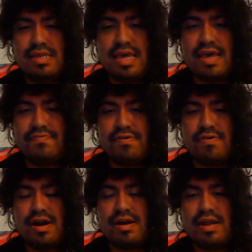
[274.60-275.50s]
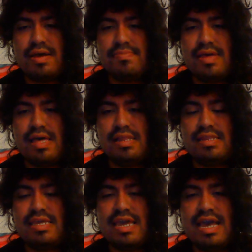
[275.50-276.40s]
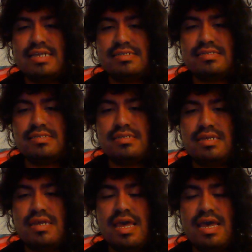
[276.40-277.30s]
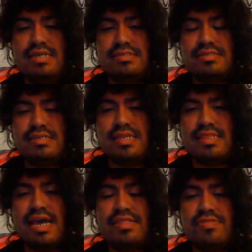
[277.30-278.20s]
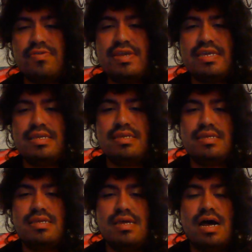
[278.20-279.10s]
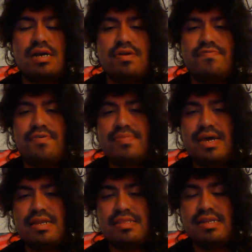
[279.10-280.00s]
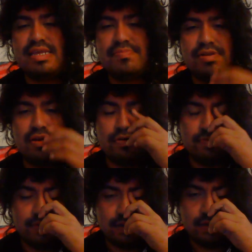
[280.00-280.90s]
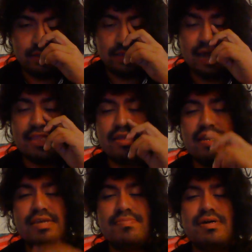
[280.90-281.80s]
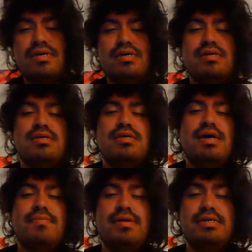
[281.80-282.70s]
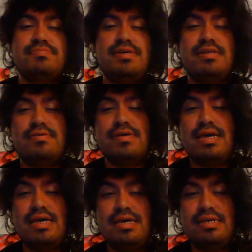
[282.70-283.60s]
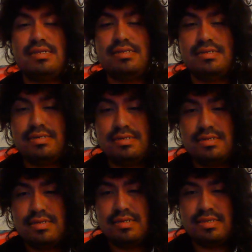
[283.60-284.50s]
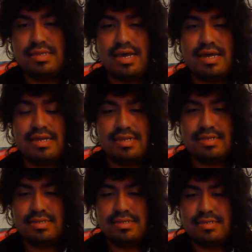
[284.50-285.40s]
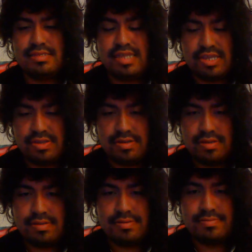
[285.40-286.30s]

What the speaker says: formless93. I'll confirm that in the link below, but not in the link, but in my next video. And yeah, thank you.